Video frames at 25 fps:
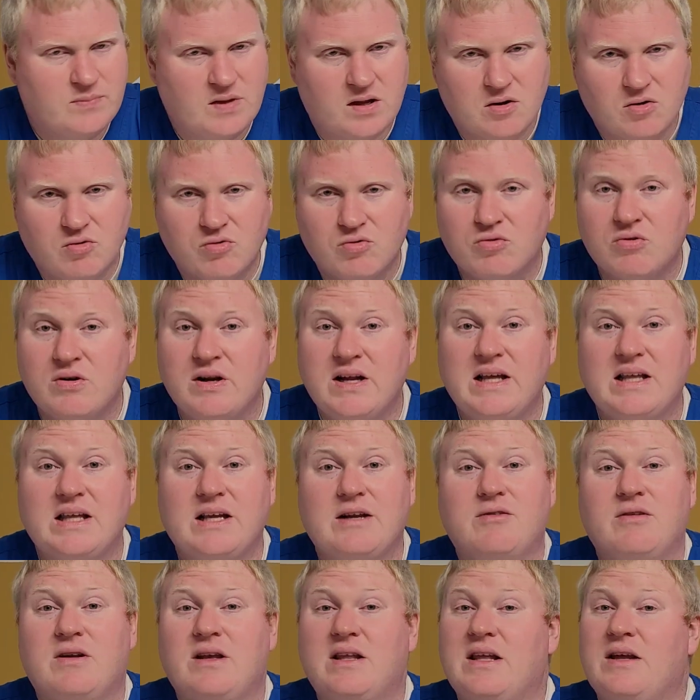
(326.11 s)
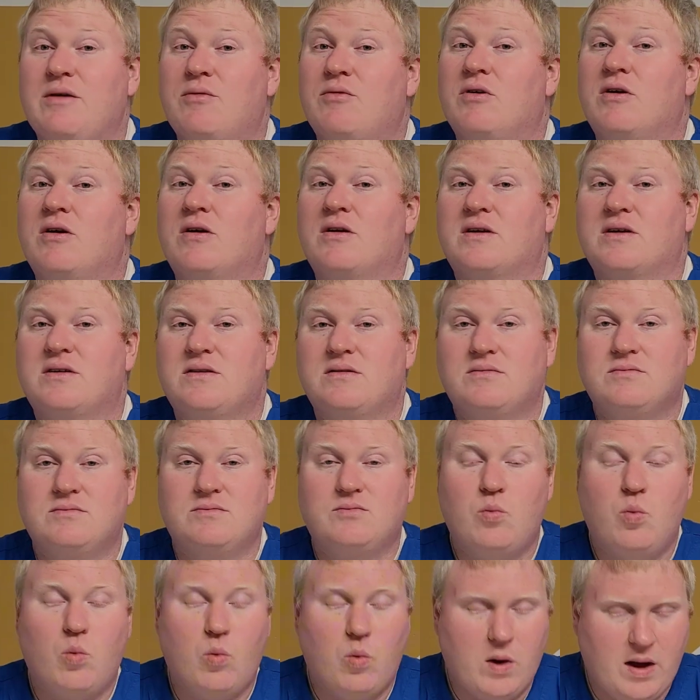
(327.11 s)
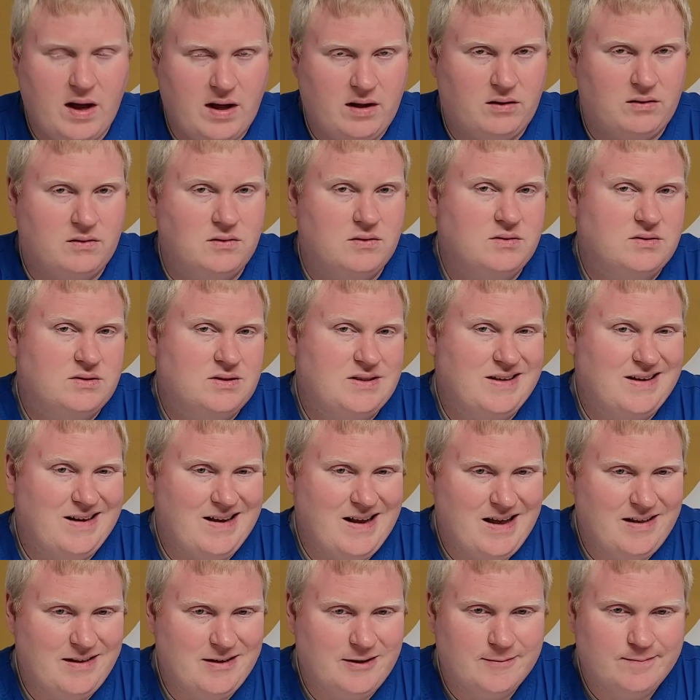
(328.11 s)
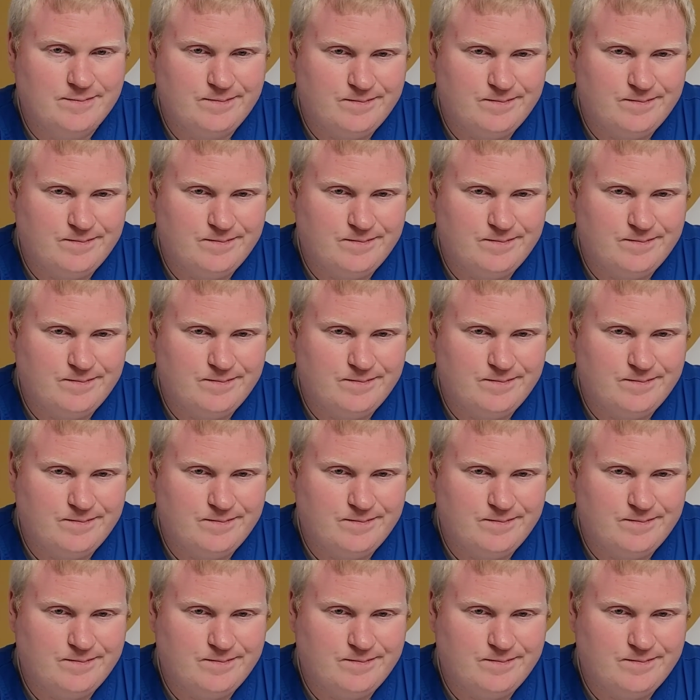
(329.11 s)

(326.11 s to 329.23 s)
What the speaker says: really, really work well together.